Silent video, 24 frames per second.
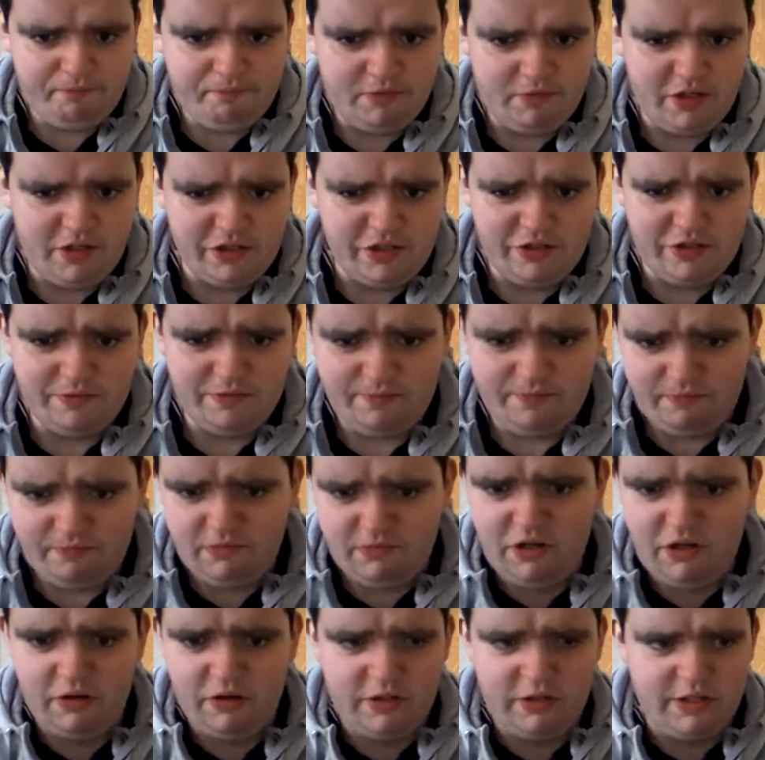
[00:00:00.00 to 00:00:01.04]
just
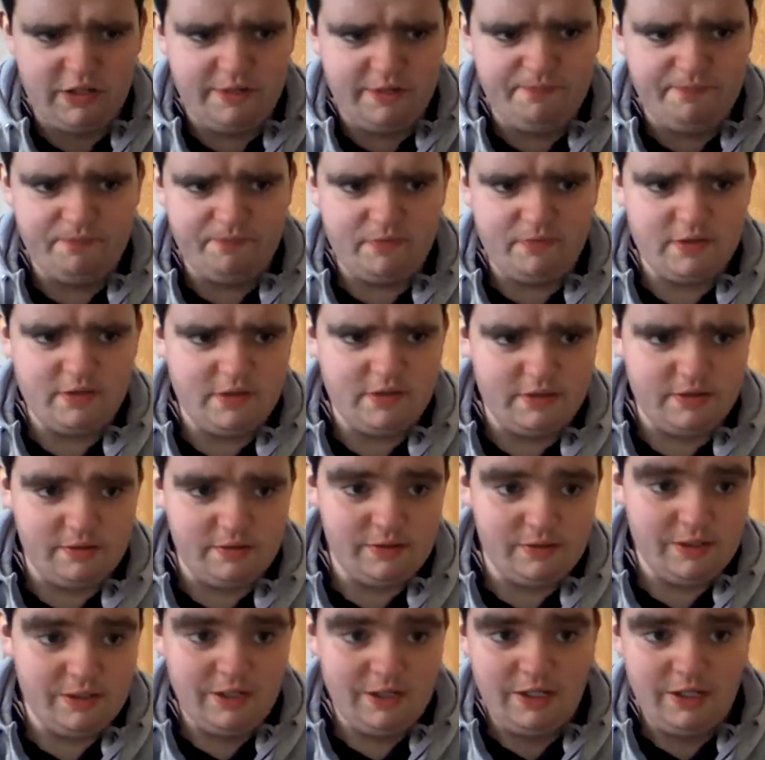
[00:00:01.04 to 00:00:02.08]
gone to,
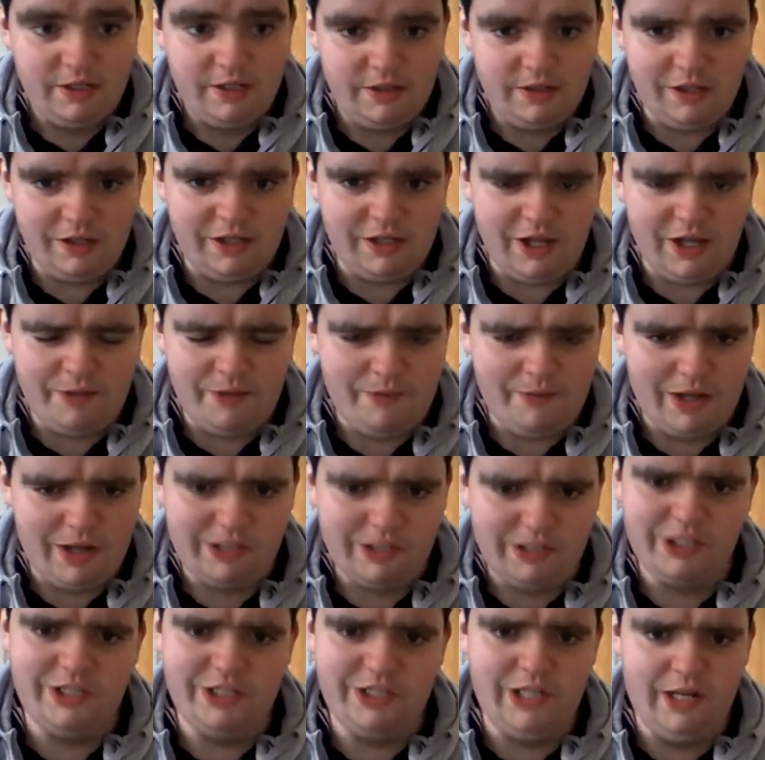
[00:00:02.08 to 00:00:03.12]
not that I'm
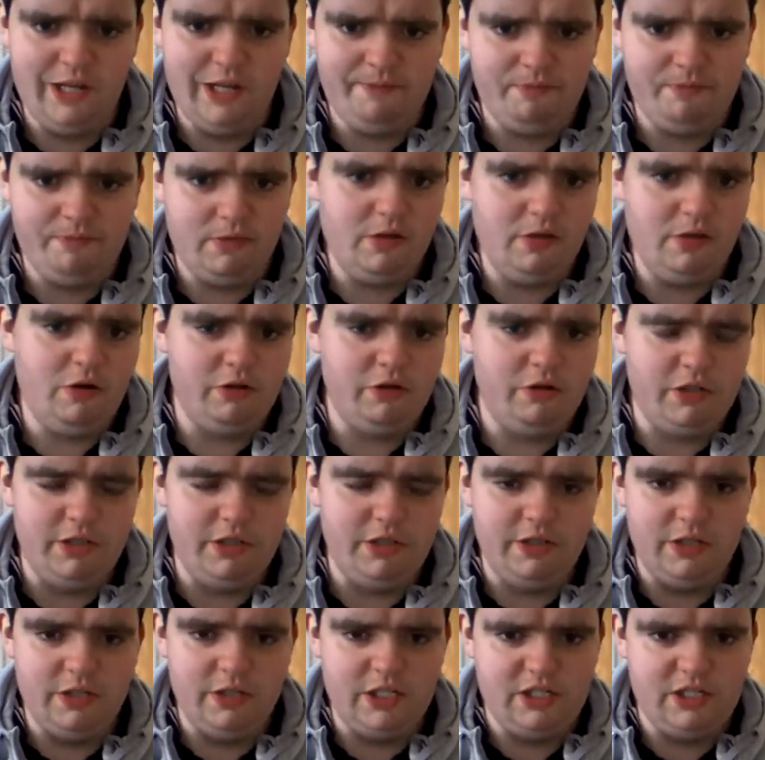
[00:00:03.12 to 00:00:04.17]
actually going to
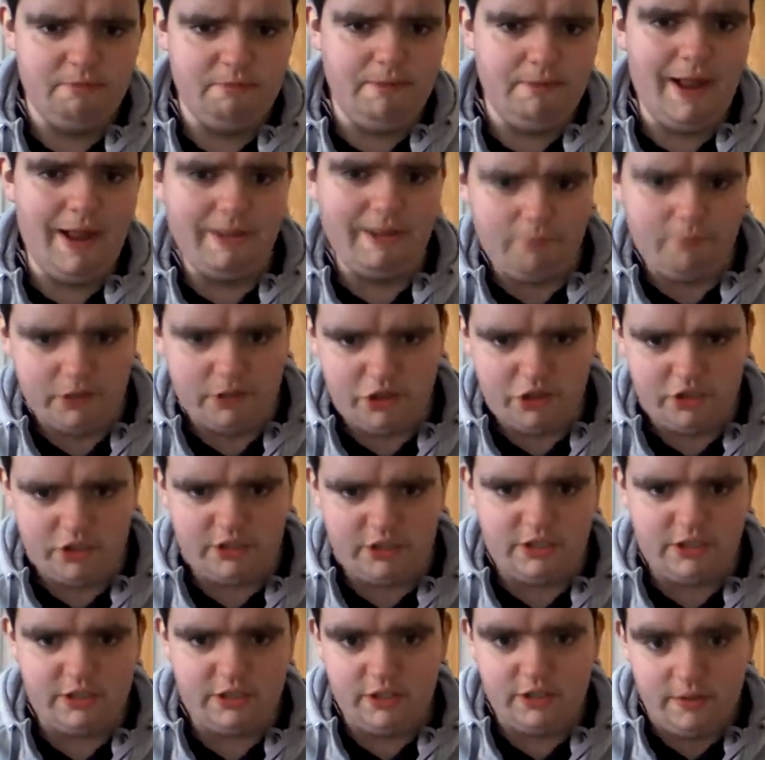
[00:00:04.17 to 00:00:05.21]
listen back, but
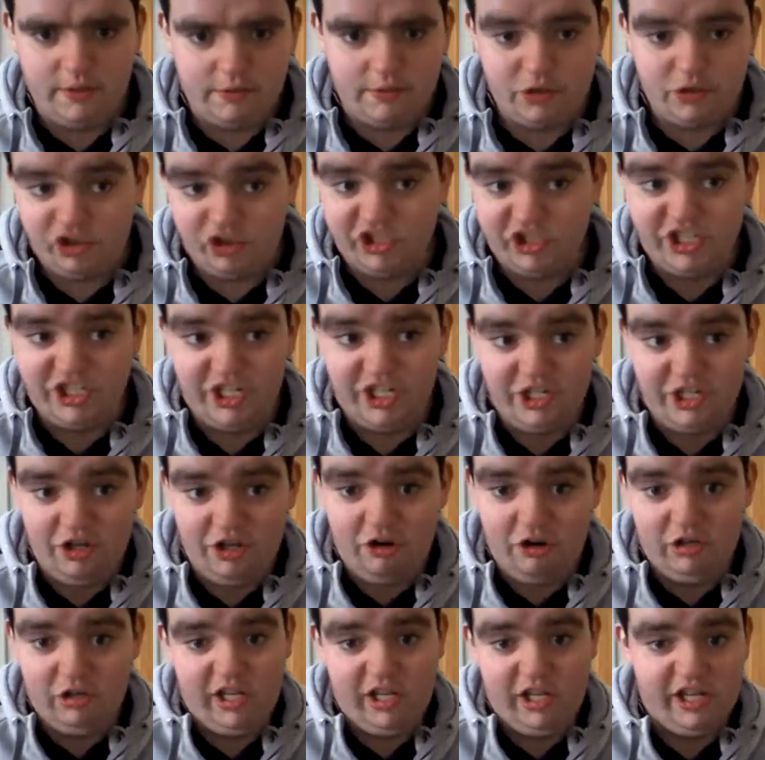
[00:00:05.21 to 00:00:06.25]
just so that you
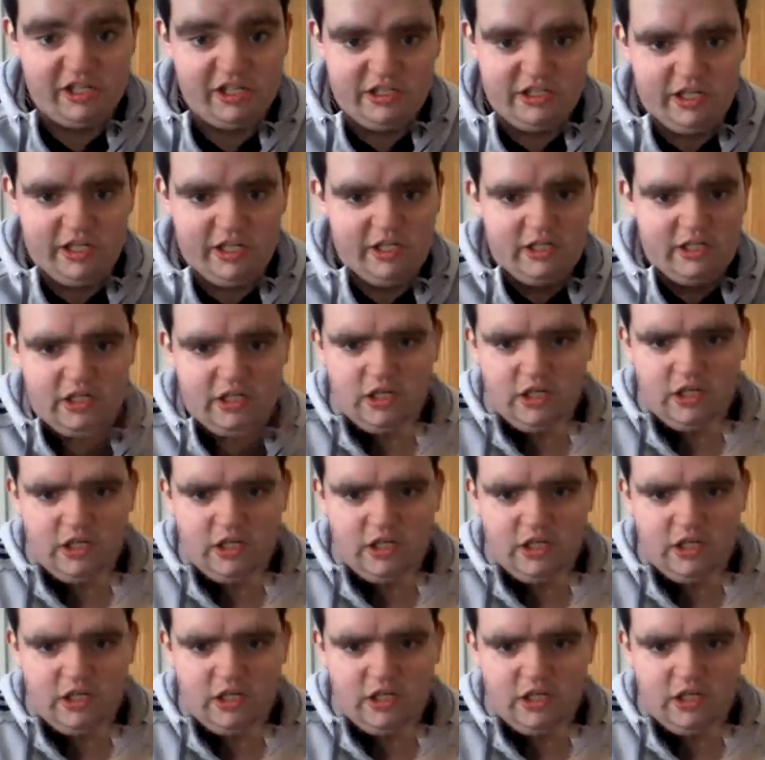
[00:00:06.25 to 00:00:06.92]
know that it's synced.